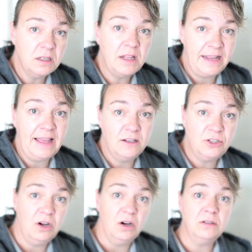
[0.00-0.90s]
that they get the
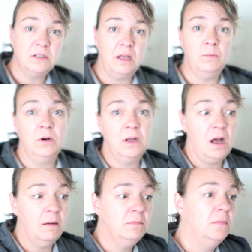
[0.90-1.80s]
chance, they want to
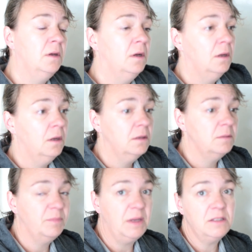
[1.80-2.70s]
come. It's
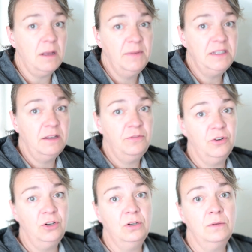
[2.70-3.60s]
a bit of something
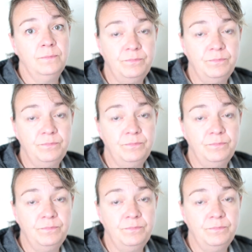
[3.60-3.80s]
different.